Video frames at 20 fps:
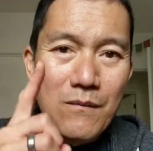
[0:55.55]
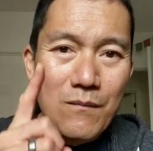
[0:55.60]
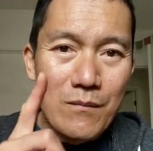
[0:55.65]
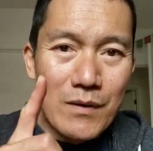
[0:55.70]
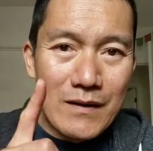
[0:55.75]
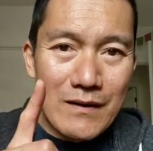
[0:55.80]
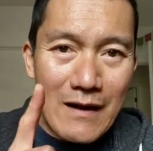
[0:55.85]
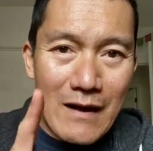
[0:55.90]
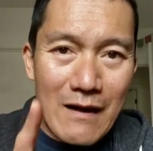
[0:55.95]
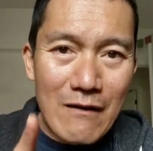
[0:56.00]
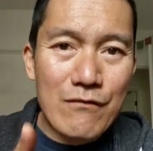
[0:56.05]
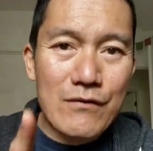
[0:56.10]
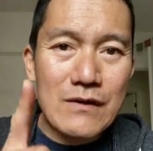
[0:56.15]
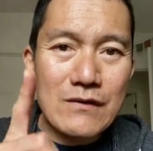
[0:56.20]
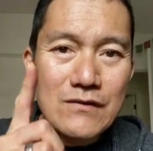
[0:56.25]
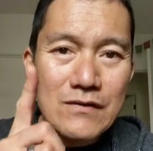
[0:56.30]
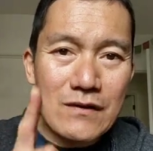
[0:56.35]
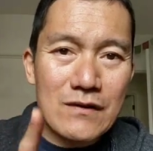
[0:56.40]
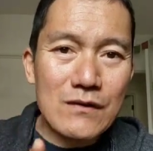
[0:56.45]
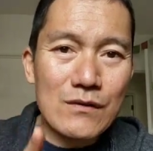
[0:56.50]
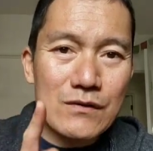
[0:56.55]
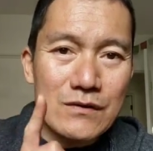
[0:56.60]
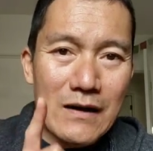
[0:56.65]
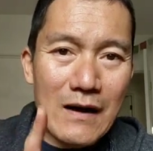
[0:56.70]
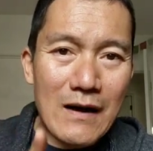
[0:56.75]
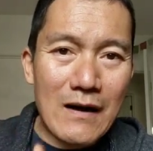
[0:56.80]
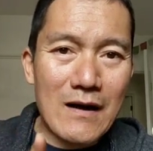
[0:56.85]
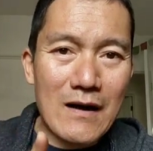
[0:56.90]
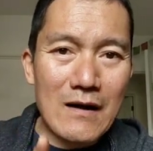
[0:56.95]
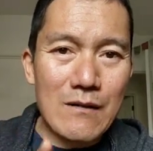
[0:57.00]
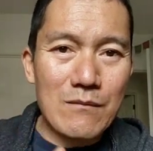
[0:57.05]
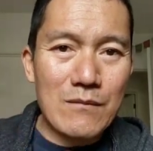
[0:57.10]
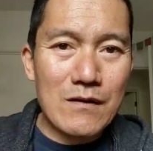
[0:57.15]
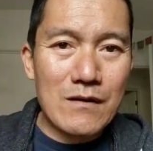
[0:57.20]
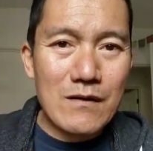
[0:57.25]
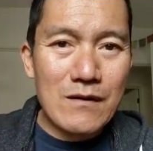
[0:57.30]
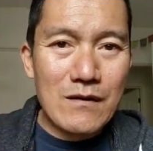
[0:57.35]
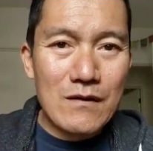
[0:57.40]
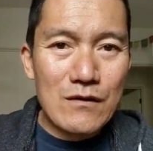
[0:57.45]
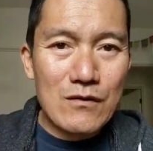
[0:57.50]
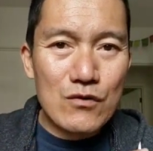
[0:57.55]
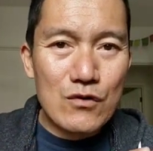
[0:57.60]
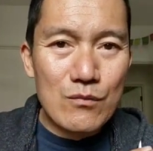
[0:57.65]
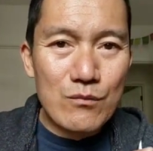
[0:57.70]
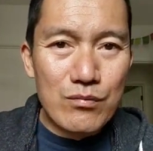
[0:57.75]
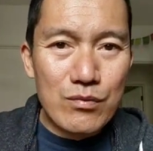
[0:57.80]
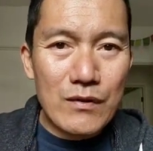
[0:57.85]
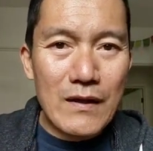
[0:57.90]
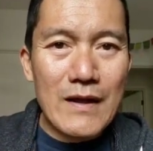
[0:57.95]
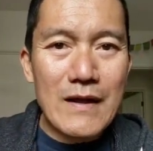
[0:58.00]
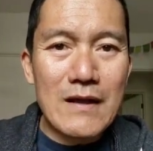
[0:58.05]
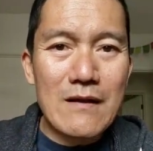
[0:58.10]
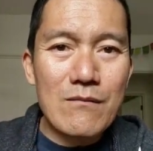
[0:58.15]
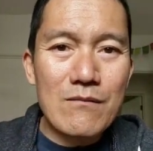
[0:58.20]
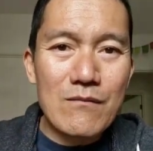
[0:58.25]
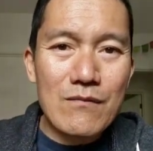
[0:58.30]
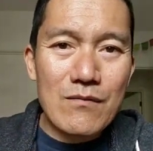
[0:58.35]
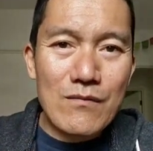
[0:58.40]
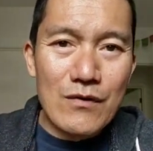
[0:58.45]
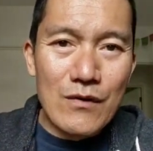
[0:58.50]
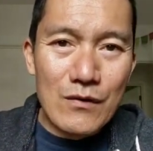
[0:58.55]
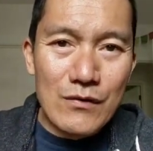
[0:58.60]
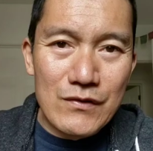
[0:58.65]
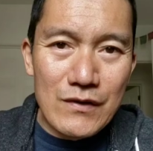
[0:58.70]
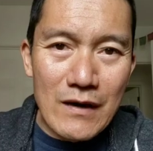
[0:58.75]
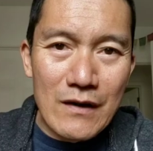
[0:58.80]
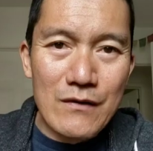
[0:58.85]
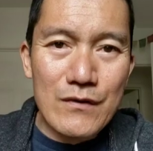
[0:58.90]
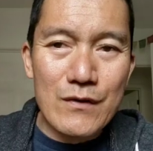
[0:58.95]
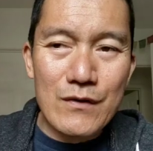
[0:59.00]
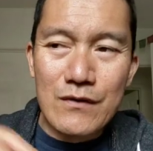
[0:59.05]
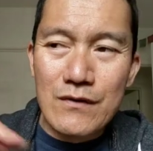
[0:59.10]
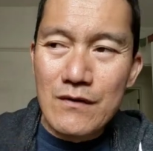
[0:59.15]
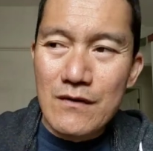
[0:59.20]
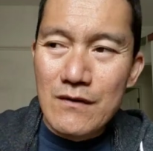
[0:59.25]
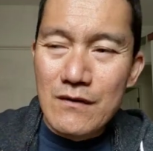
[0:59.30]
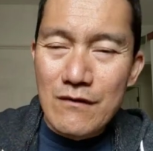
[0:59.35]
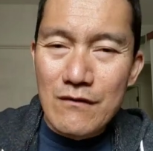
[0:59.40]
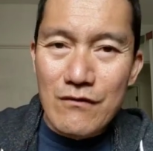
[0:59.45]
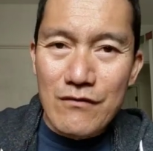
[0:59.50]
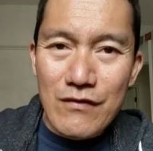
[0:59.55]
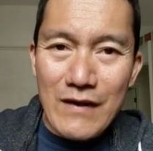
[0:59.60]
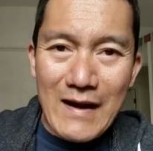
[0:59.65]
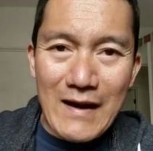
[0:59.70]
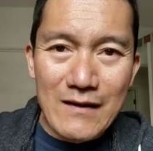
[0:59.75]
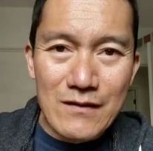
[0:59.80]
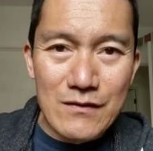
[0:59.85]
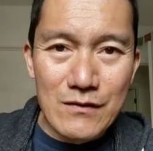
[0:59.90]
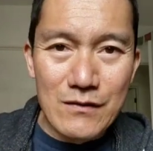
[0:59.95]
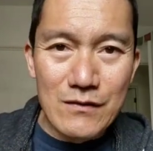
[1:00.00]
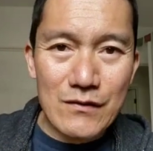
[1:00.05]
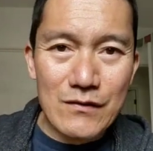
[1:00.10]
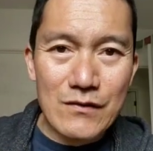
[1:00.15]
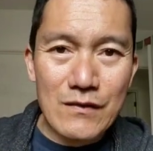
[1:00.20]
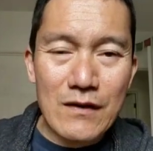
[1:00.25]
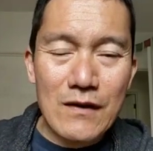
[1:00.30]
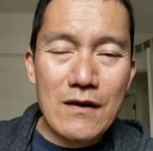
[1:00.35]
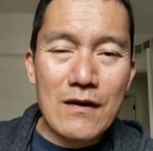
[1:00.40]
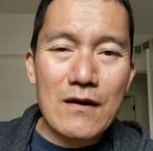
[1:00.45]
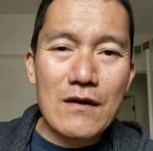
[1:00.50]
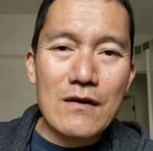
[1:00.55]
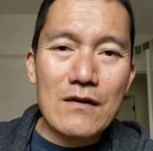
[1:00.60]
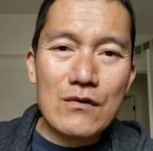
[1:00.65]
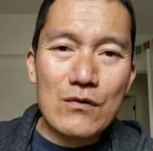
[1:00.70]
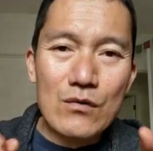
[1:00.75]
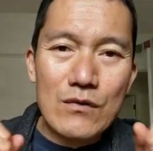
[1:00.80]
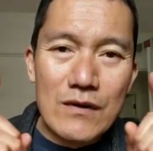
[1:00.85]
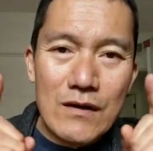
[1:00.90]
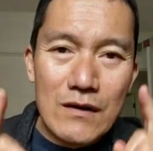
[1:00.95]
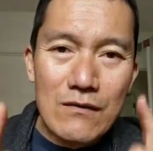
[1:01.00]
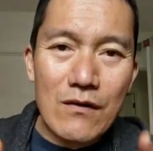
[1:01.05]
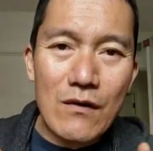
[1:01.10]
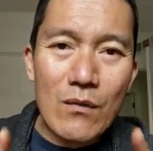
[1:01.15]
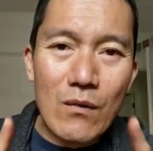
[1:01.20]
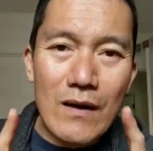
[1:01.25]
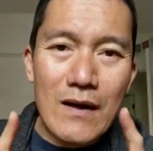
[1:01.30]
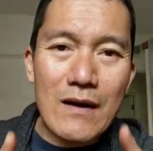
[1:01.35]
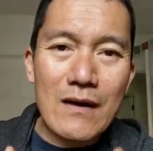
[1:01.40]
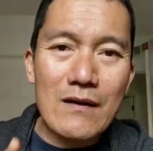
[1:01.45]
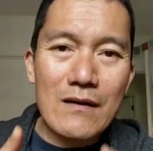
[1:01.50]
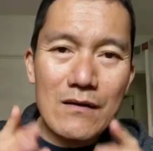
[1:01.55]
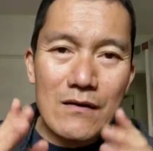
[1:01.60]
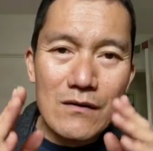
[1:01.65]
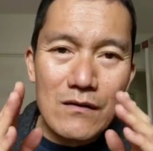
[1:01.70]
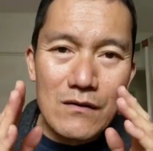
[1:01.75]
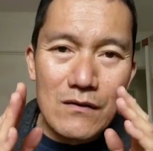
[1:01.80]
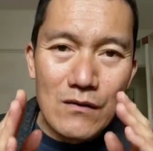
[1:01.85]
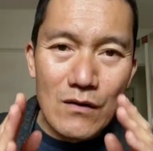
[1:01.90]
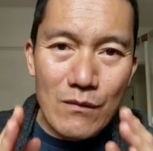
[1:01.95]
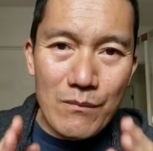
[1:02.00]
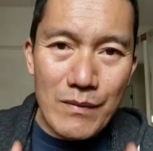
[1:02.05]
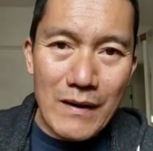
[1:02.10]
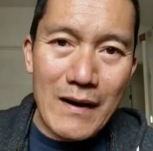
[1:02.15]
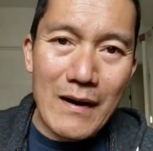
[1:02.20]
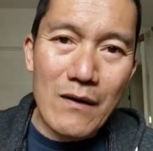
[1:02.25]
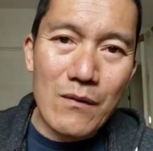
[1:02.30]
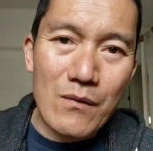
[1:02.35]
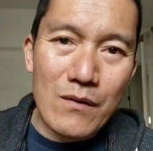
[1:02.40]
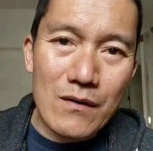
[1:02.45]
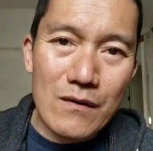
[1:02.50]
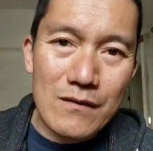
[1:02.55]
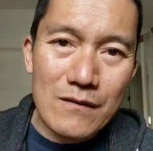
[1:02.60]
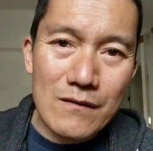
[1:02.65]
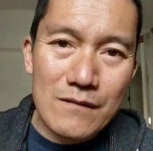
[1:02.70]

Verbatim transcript: But every single time you blame those other factors, you give away your power.